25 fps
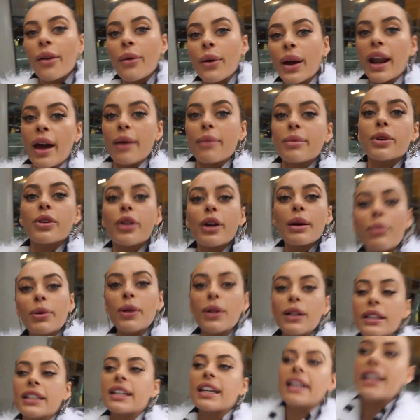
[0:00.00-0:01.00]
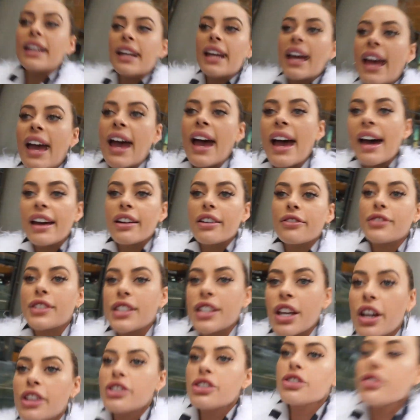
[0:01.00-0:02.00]
when I'm crippled and out of
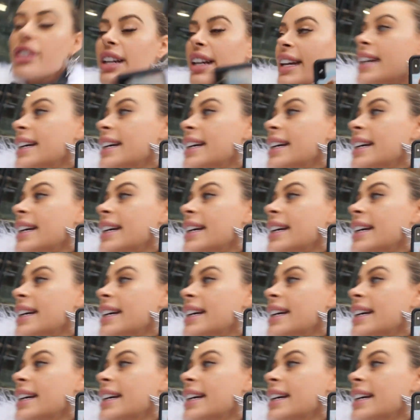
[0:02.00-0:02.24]
surgery.